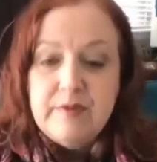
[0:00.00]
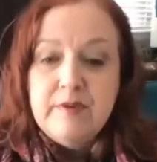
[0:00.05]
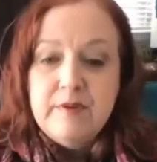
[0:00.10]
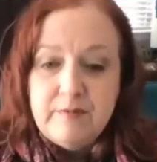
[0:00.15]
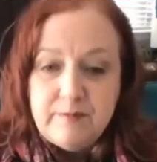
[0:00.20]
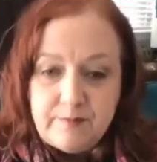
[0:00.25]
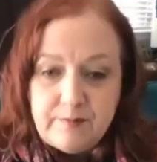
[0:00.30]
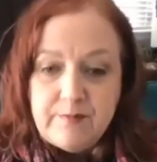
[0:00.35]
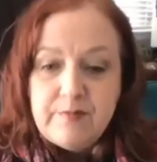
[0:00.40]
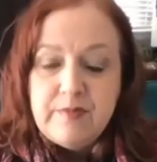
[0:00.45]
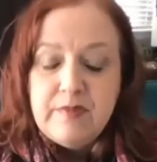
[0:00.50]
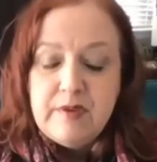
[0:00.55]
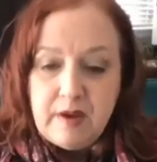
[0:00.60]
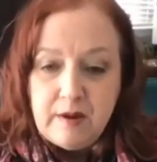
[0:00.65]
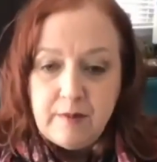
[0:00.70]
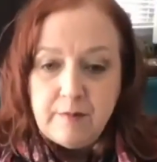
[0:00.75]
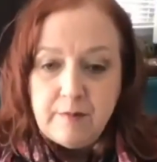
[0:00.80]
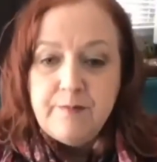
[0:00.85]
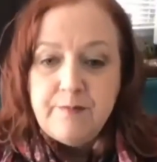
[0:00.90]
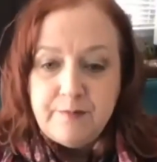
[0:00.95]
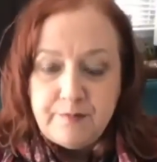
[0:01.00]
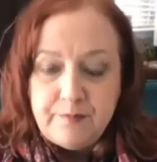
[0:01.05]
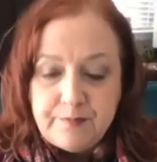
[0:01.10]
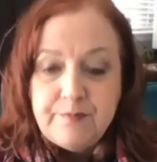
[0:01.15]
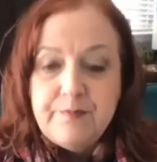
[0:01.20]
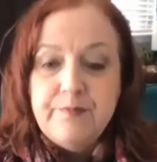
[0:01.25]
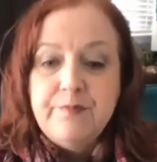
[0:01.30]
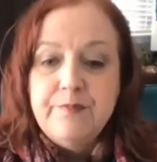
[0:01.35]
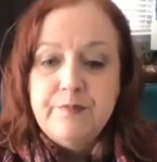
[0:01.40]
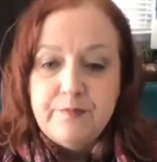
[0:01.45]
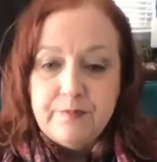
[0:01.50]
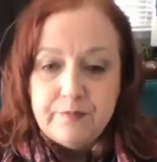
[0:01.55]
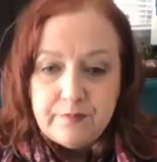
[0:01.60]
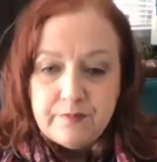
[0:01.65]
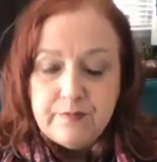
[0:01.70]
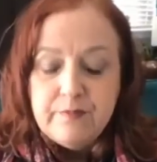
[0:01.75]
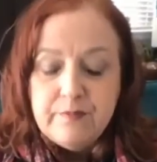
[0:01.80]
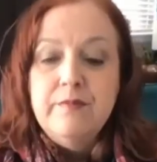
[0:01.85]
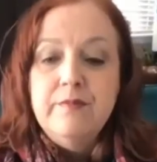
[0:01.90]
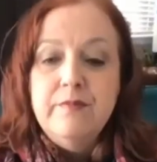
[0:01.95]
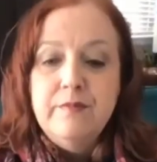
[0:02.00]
To take action is you better